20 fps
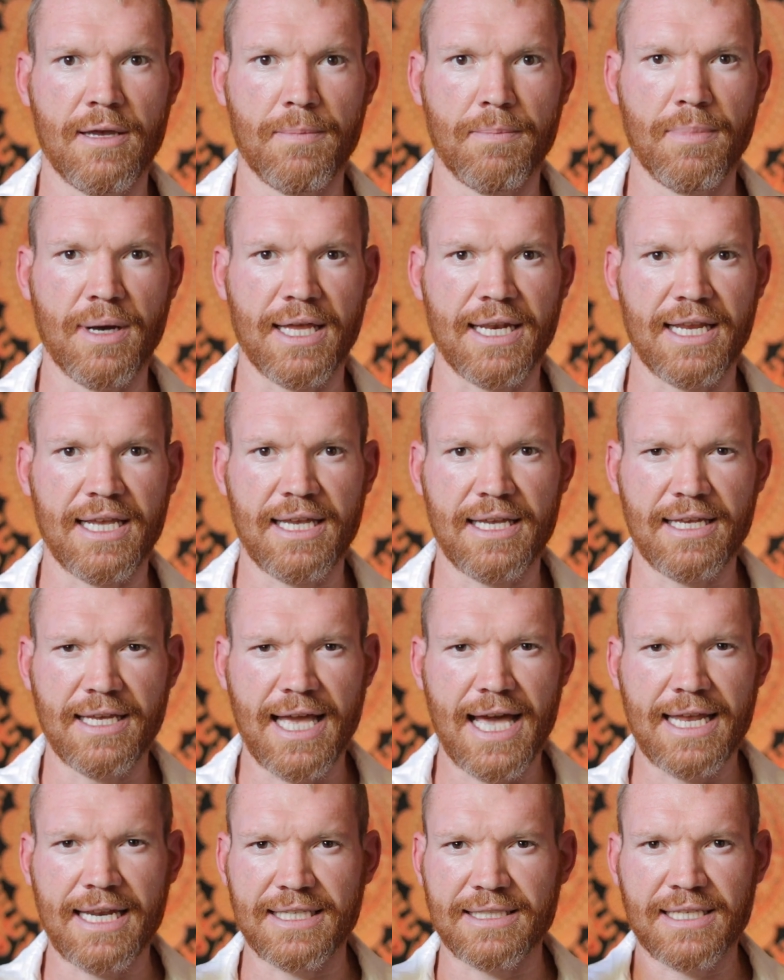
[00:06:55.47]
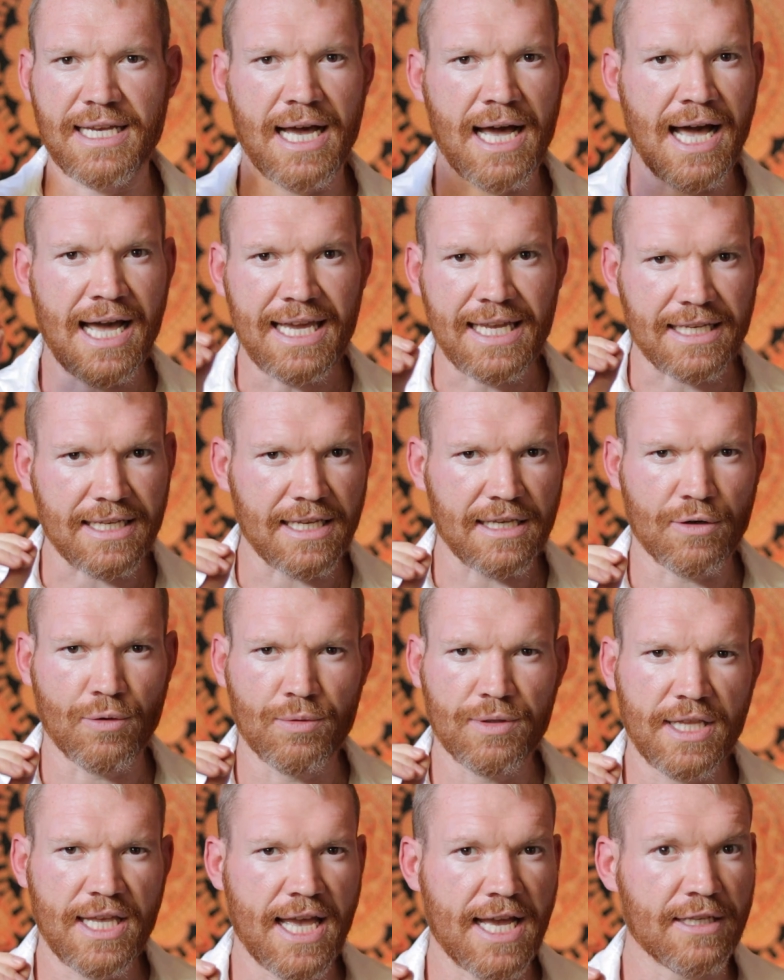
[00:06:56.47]
but at its height, it
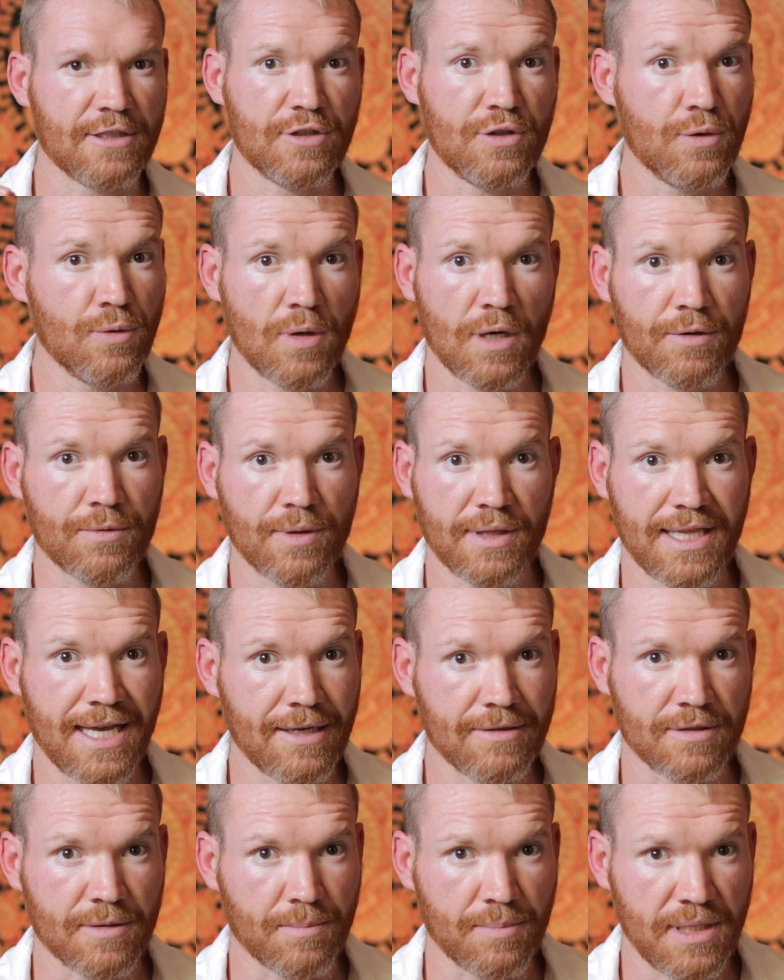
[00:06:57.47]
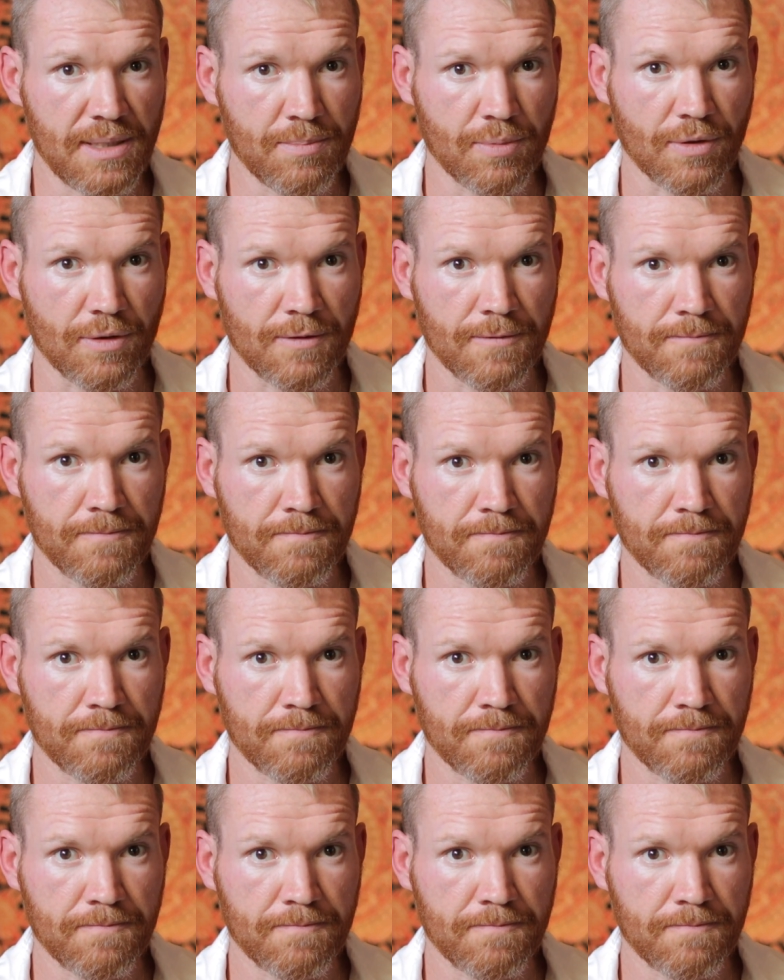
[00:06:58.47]
only had 200,000 people.